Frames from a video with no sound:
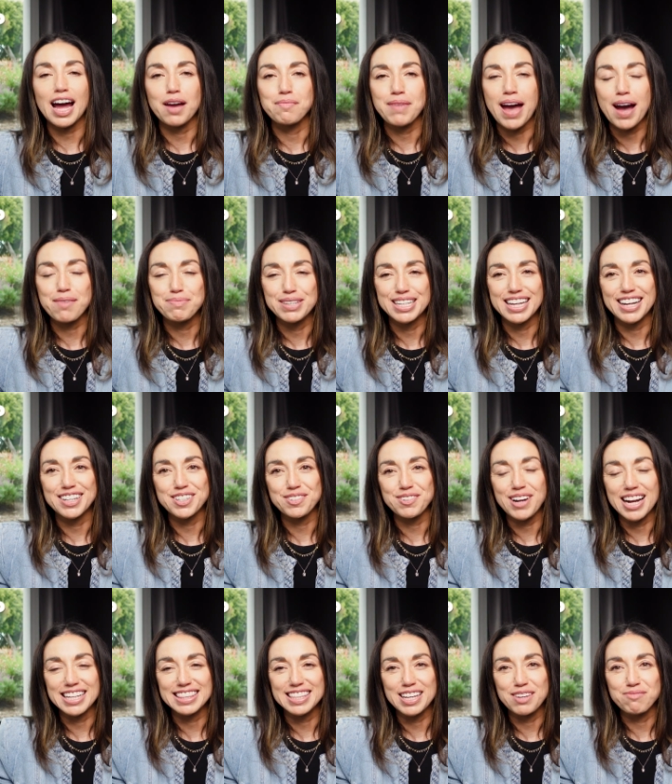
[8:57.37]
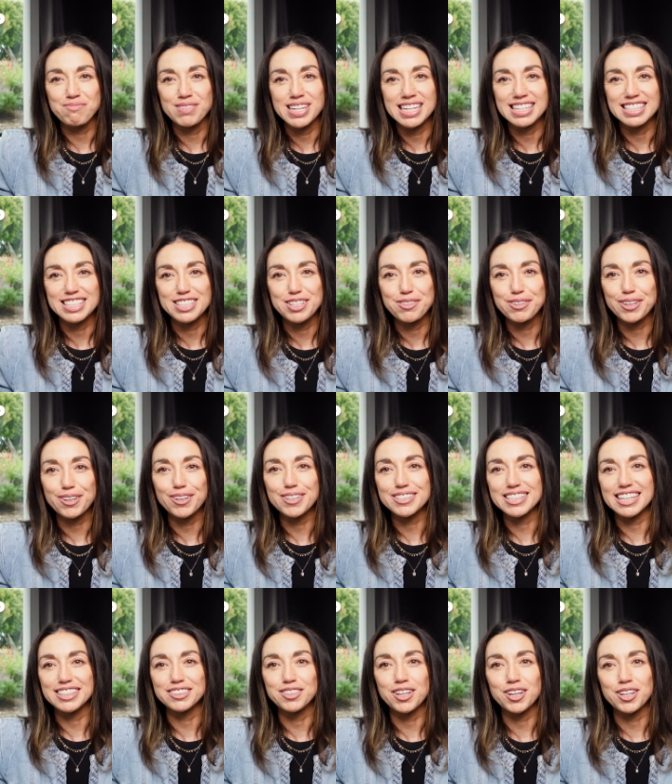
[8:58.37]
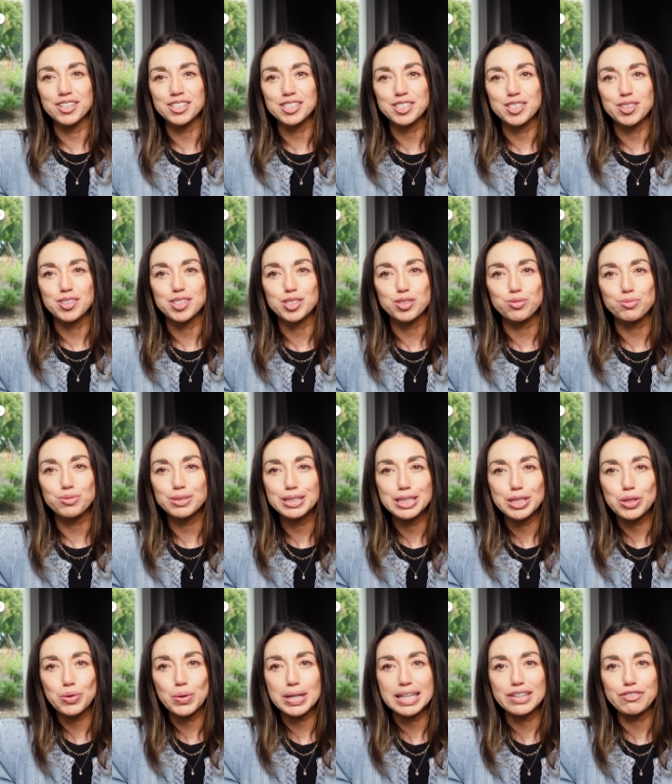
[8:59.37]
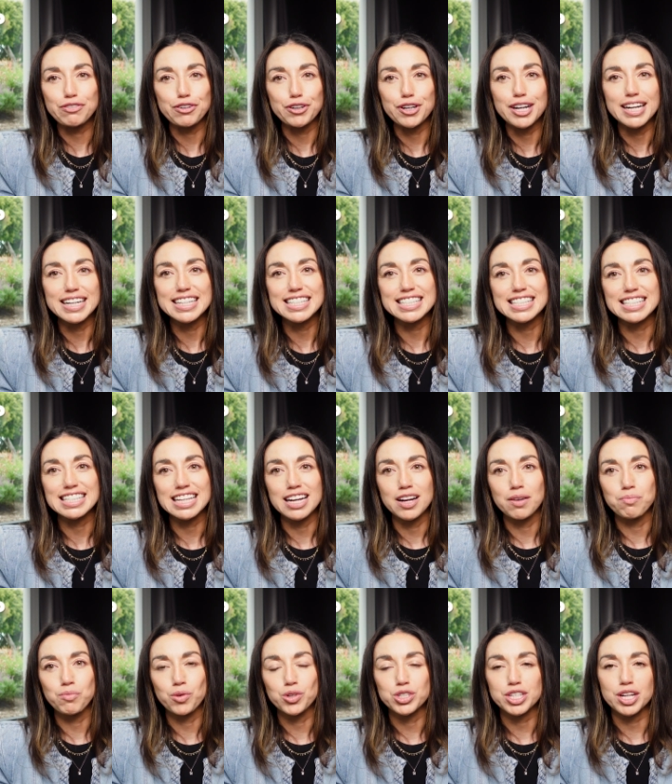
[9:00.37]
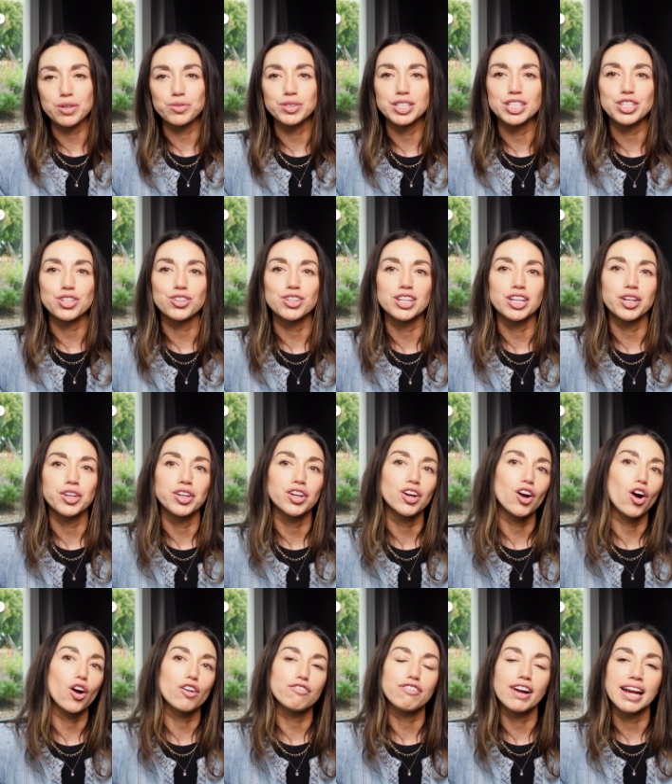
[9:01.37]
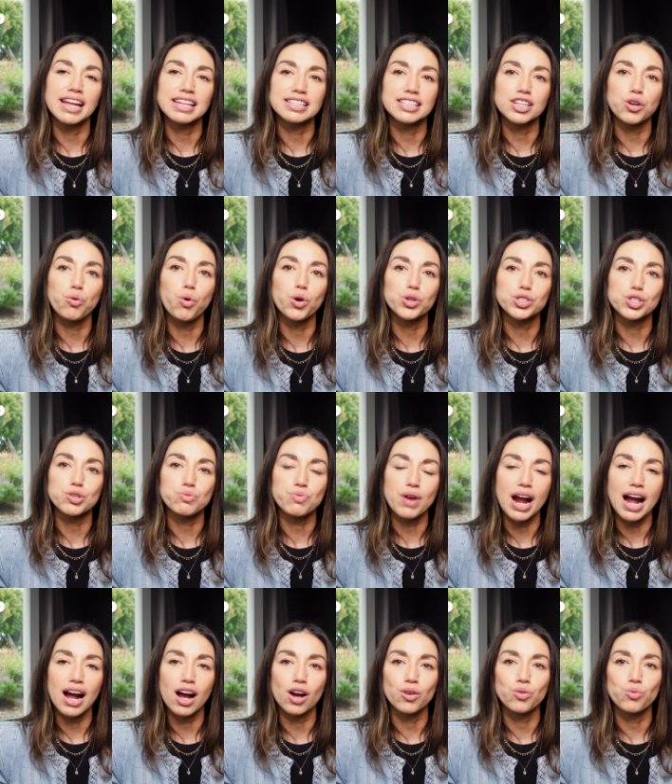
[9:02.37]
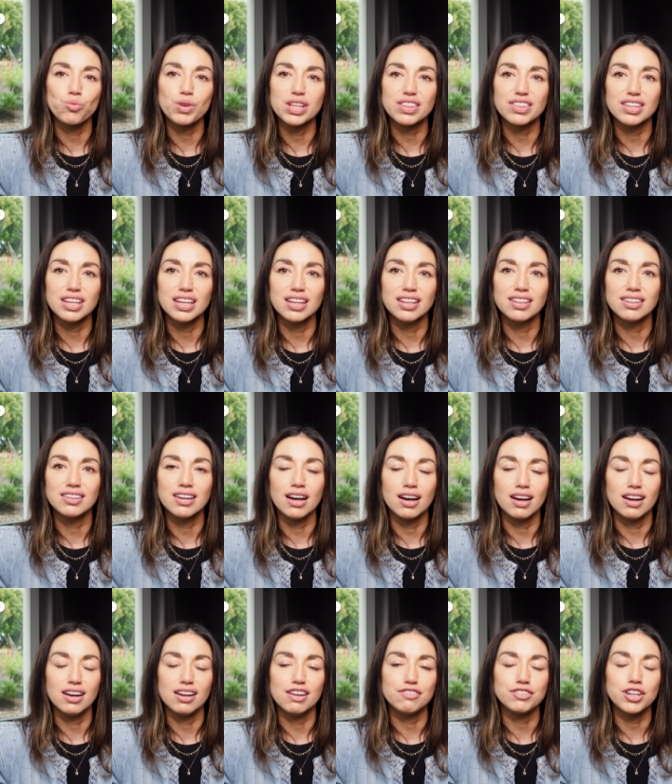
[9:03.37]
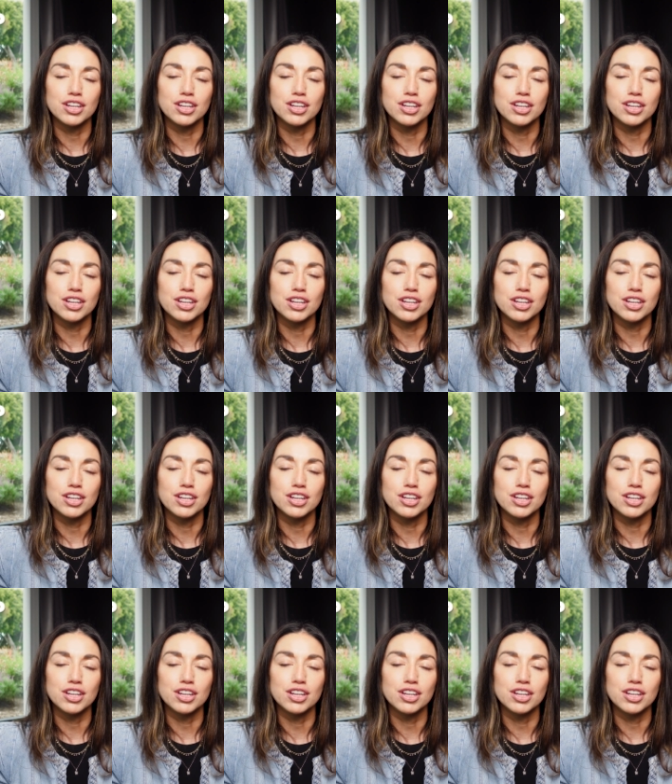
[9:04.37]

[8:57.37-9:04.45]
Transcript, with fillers: I'm happy to underwrite them. We do it all day long, so it's really quick for us. We're generally turning our financing quotes around within, if